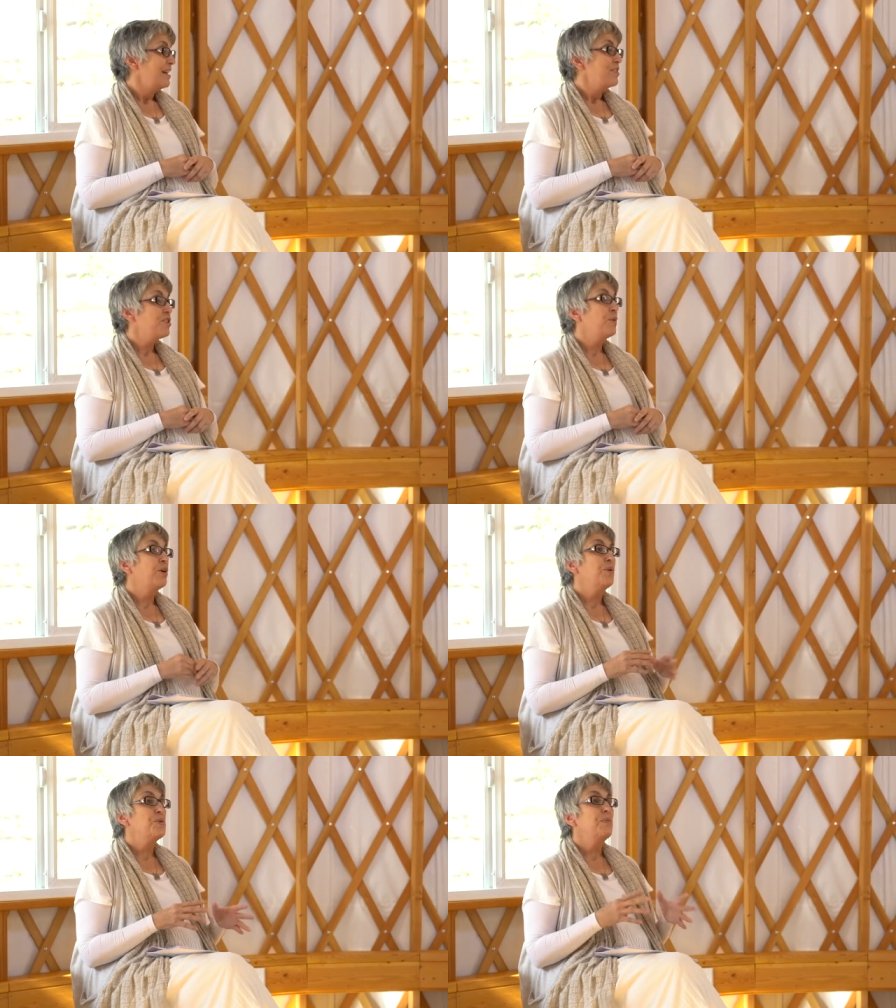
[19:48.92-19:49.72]
So it
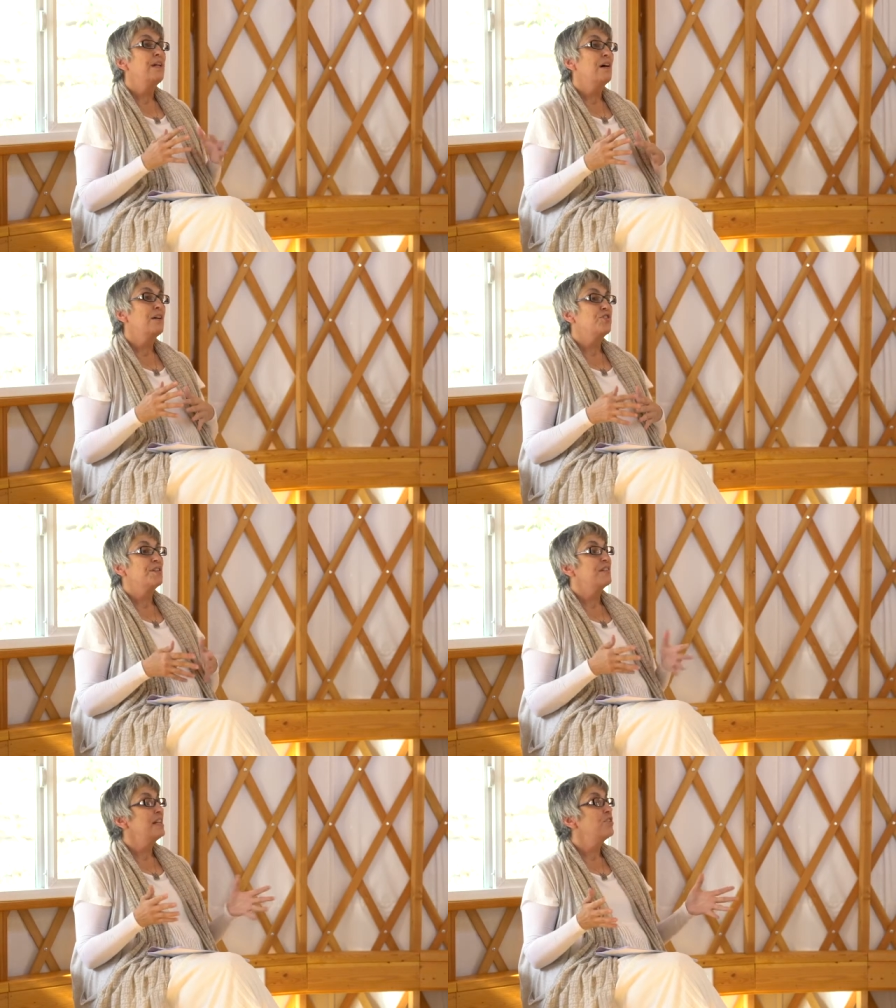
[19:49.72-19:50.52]
goes beyond
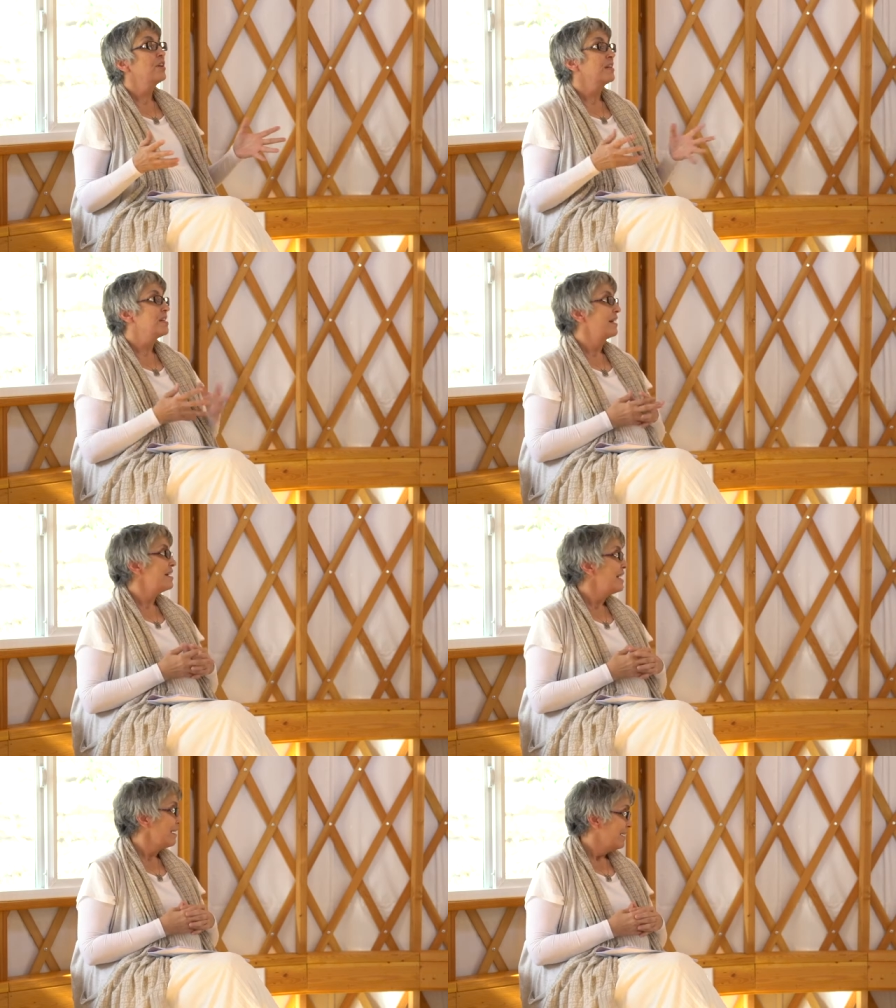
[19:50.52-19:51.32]
just teaching a
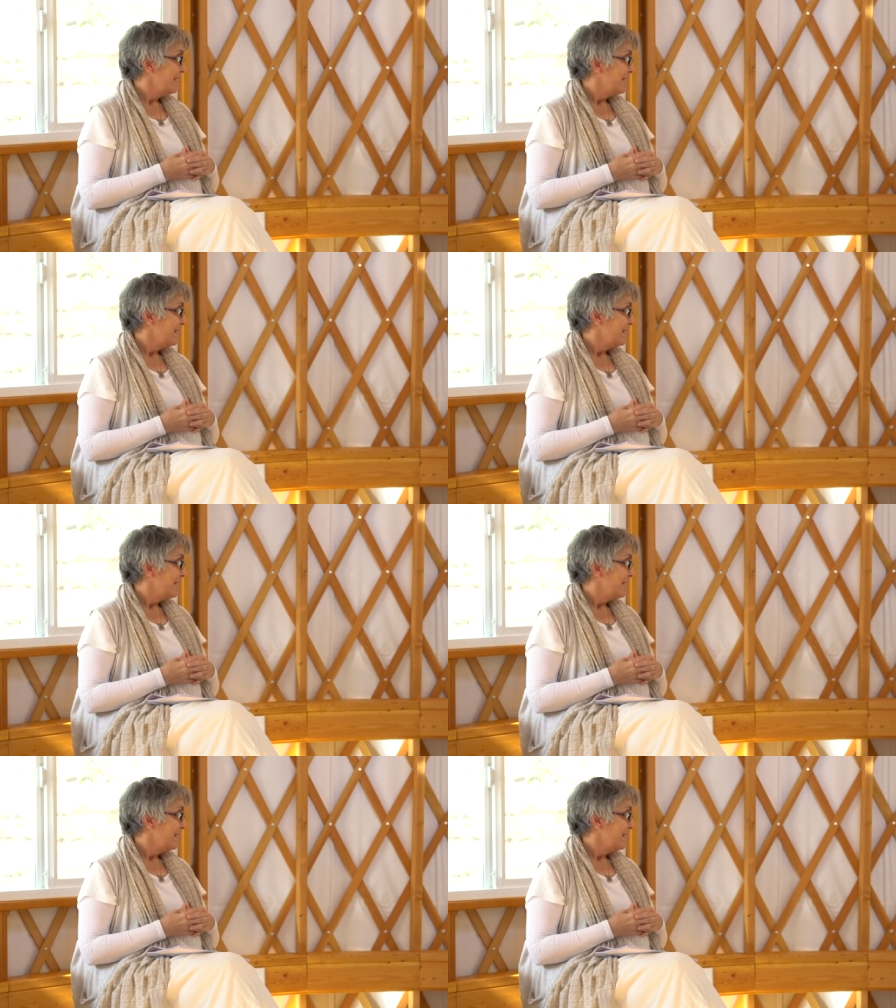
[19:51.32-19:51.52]
technique.